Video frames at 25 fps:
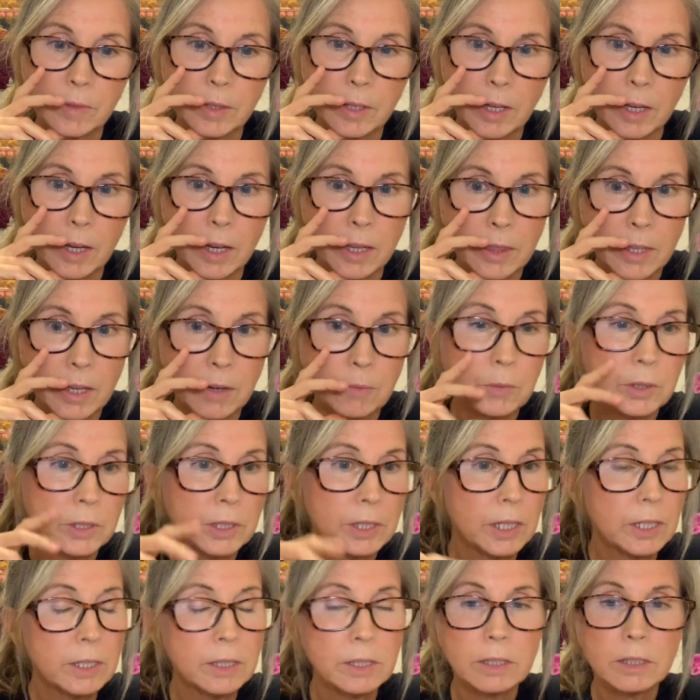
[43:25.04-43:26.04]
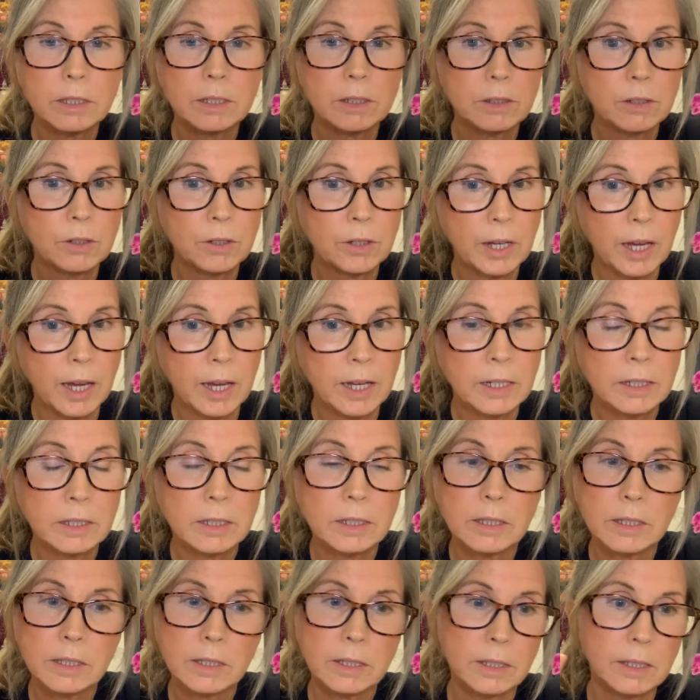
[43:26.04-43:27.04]
And then we just look
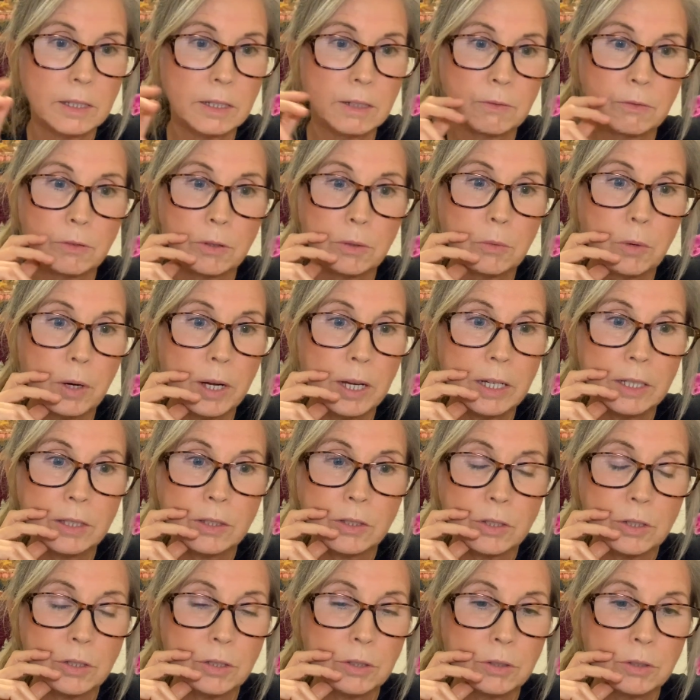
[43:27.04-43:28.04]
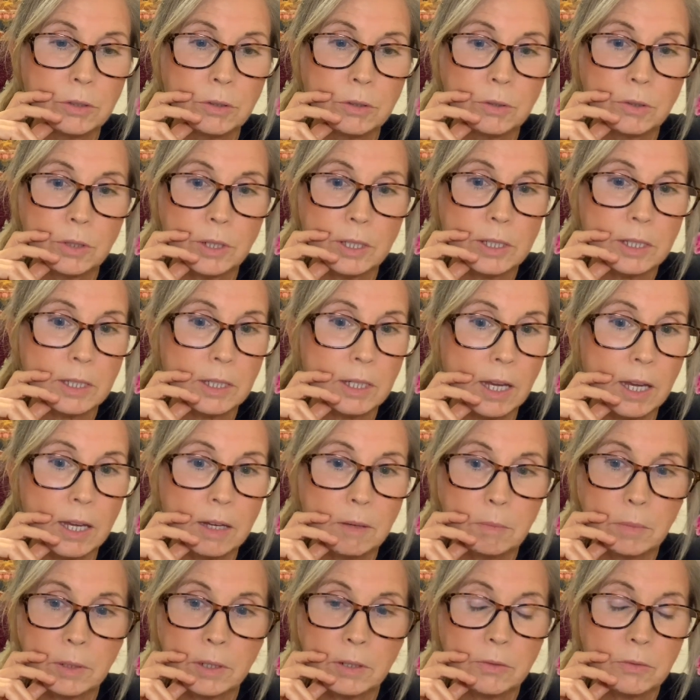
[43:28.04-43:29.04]
endlessly for ways to
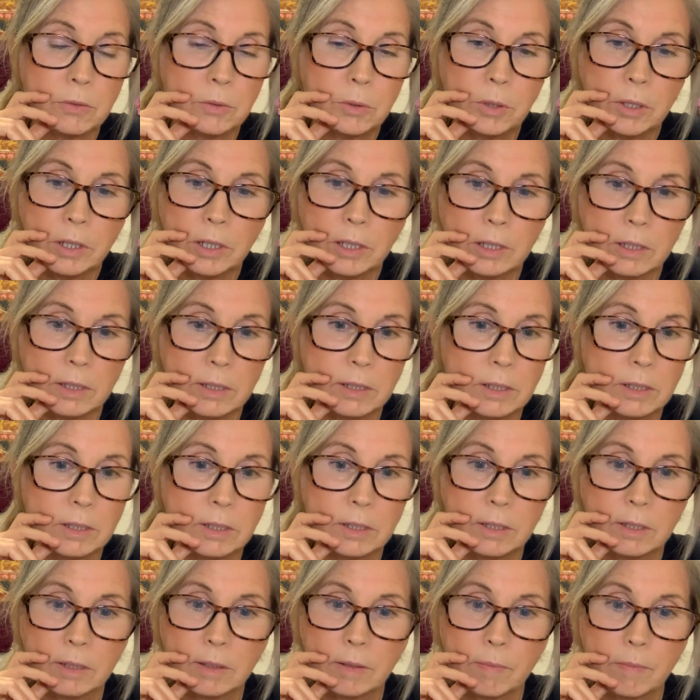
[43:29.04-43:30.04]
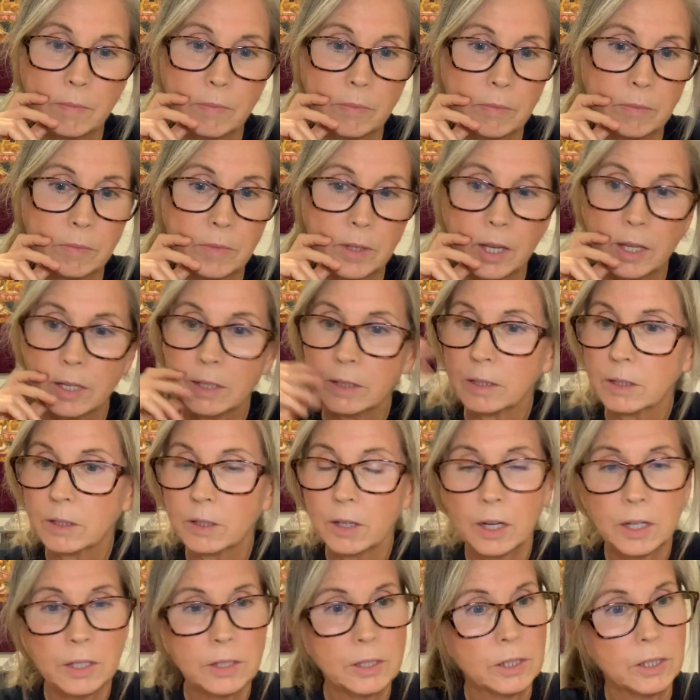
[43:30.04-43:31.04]
escape and avoid. And
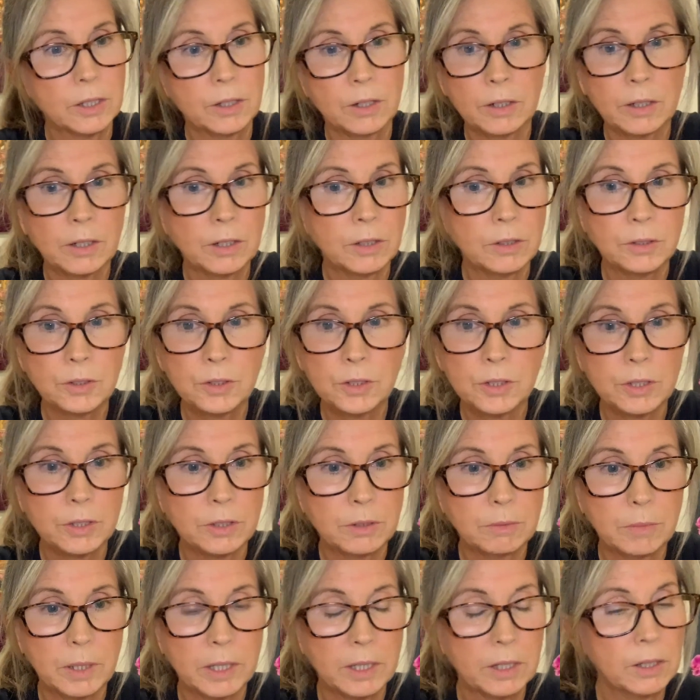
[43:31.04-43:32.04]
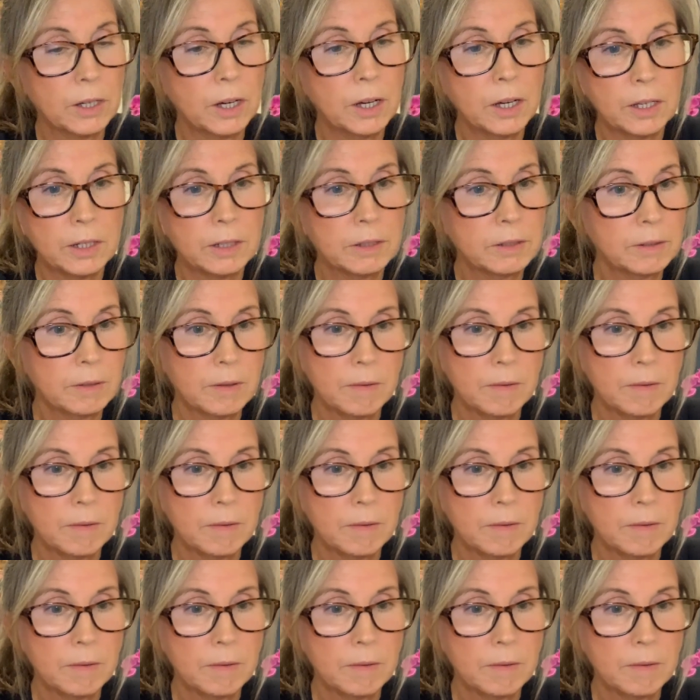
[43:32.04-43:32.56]
gosh, in our culture, my God,